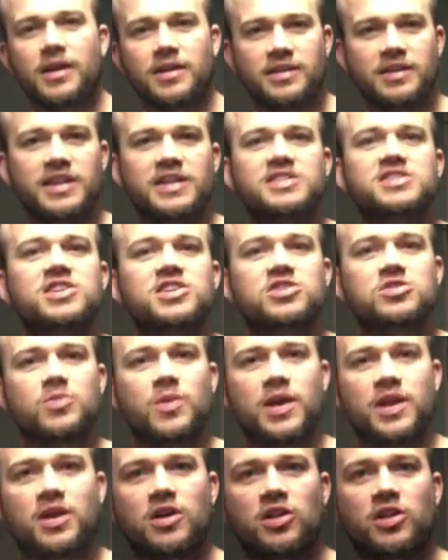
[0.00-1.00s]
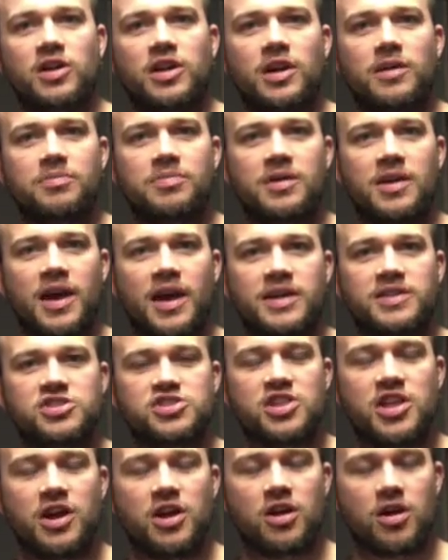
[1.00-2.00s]
And the easiest way to clean up the
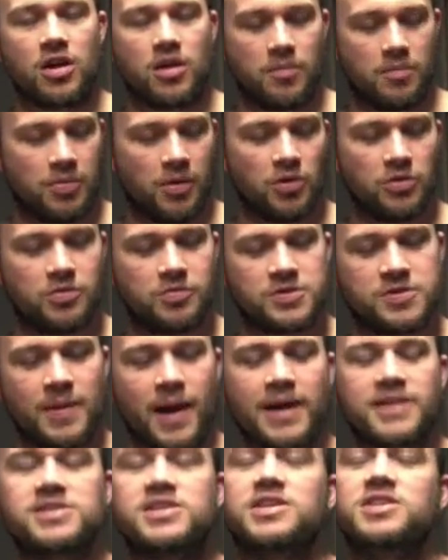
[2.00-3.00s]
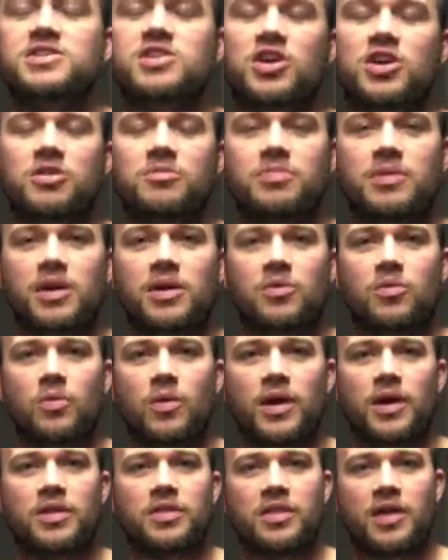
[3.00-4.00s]
edge there, both spots, is going to be
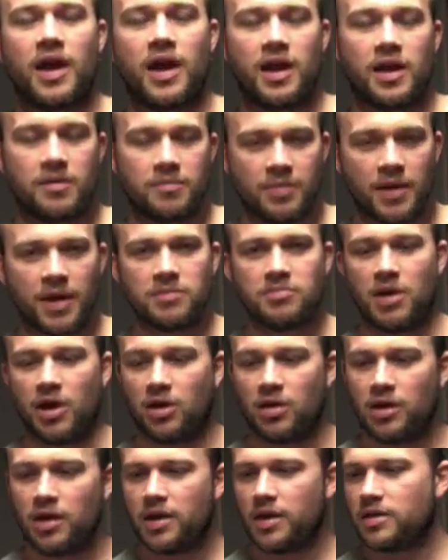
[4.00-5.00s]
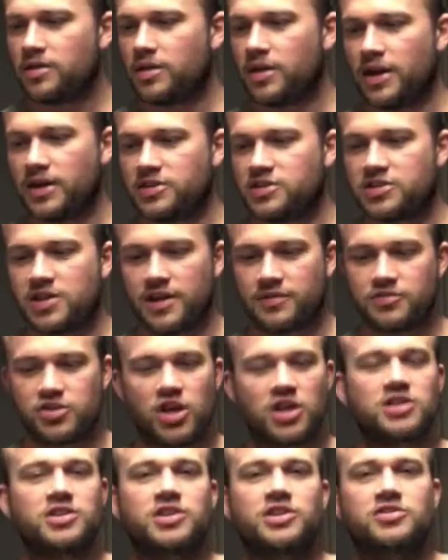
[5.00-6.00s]
with a pen mill that I just have
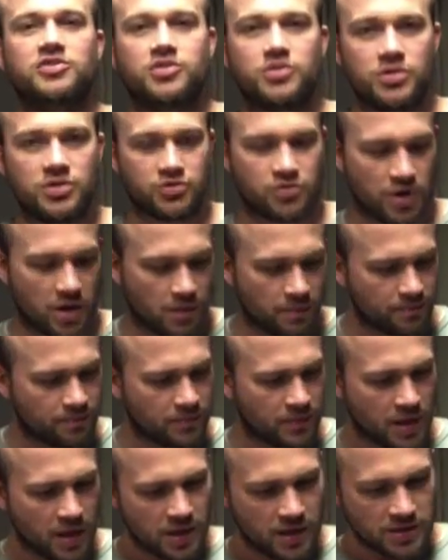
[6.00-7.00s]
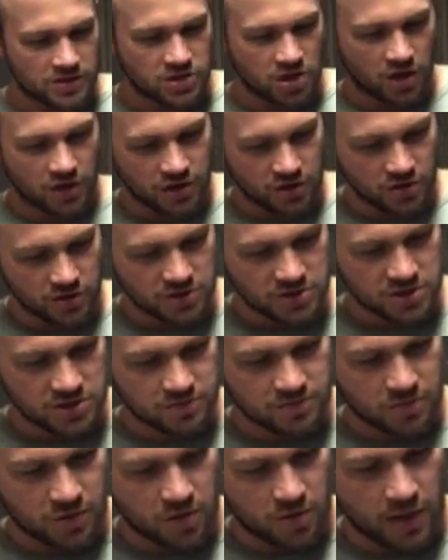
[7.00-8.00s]
chucked into a drill. So all you do is
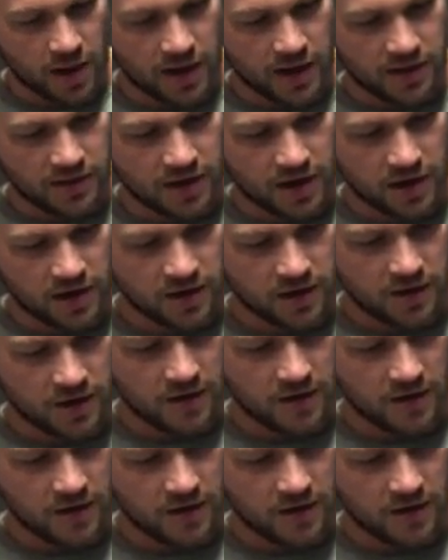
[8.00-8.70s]
just put it right in there.